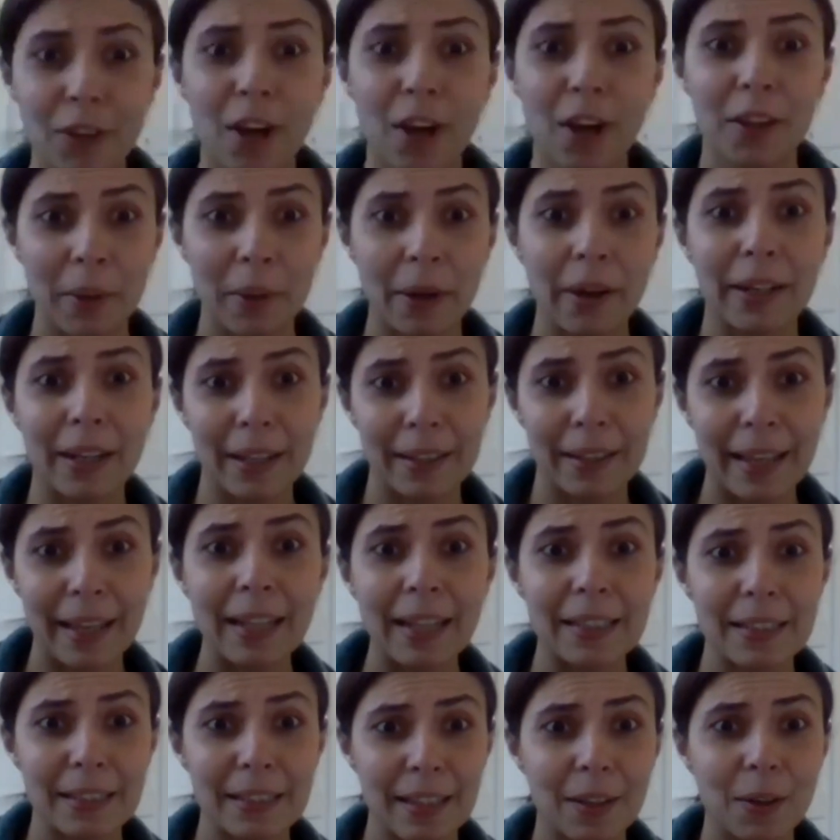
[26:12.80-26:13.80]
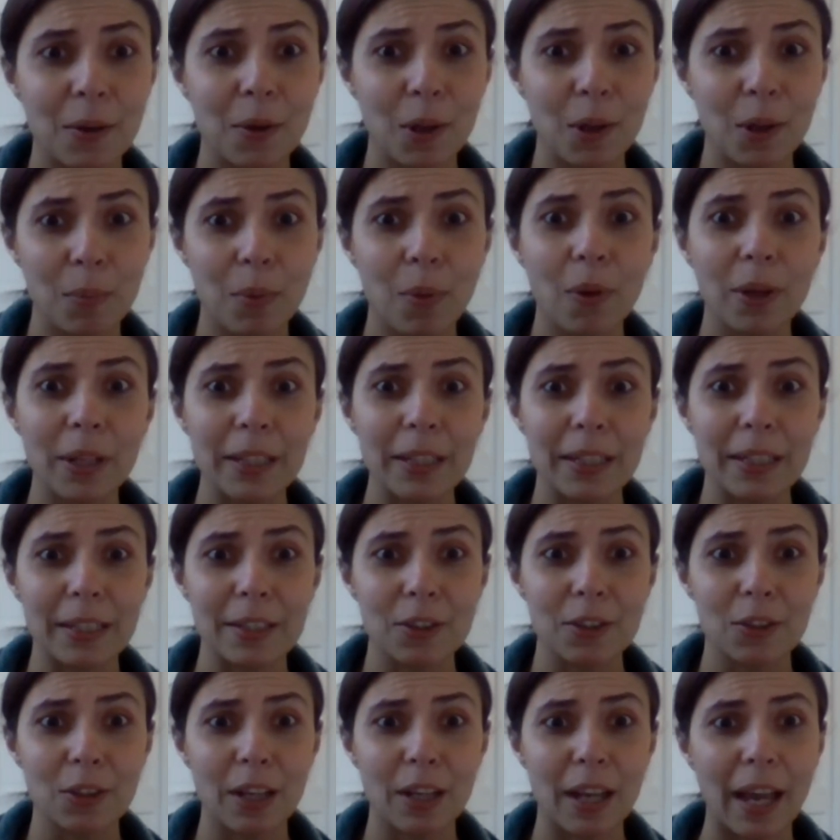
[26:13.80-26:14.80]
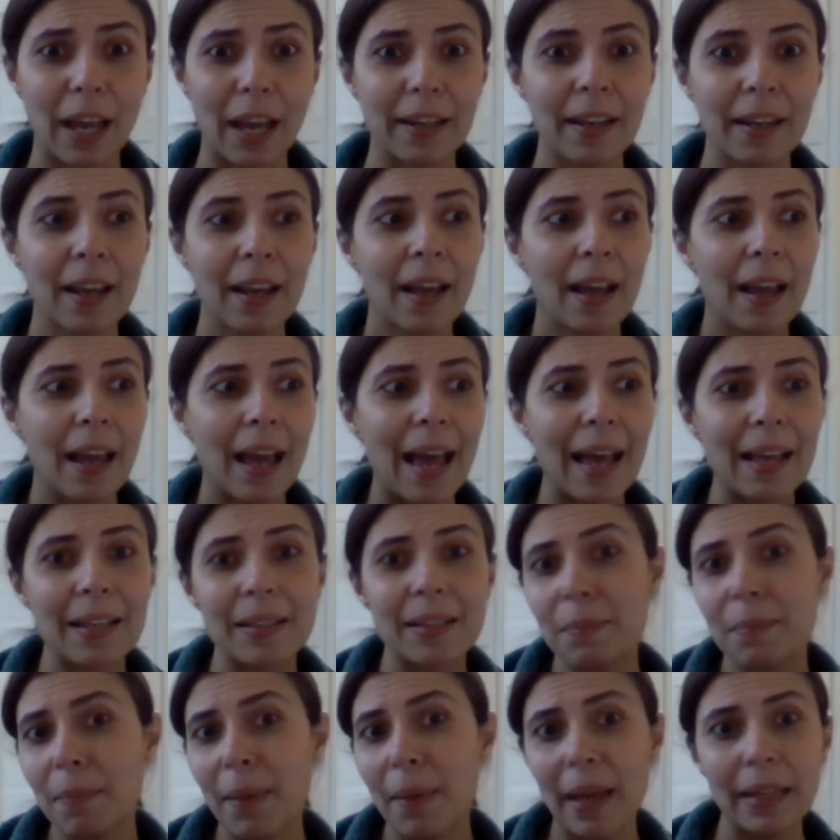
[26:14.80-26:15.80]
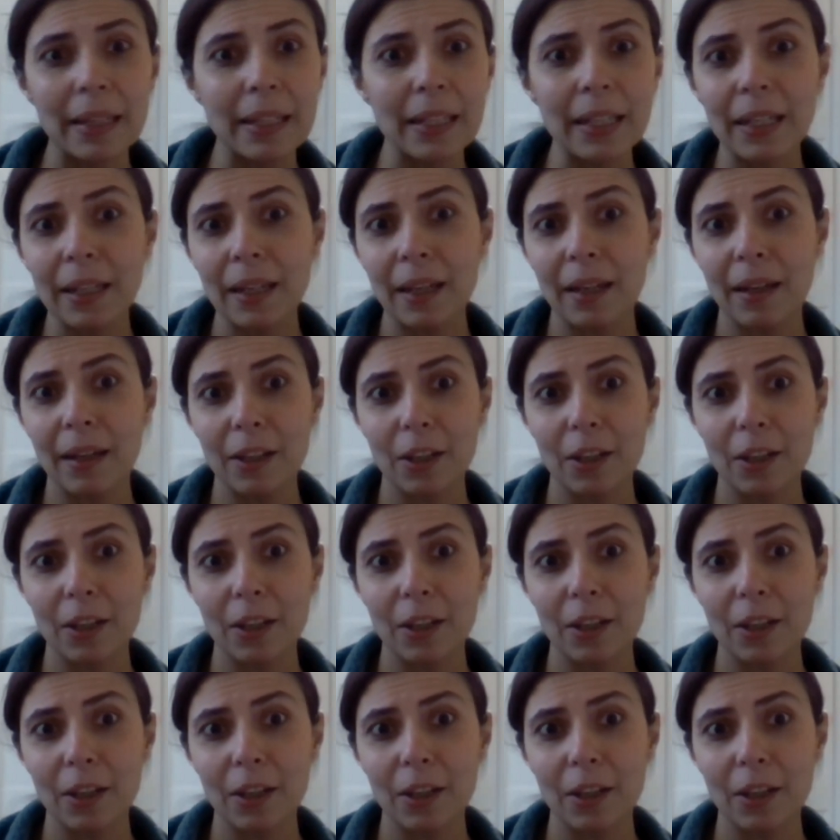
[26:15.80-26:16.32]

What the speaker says: North America. That's the whole point, is to get as many,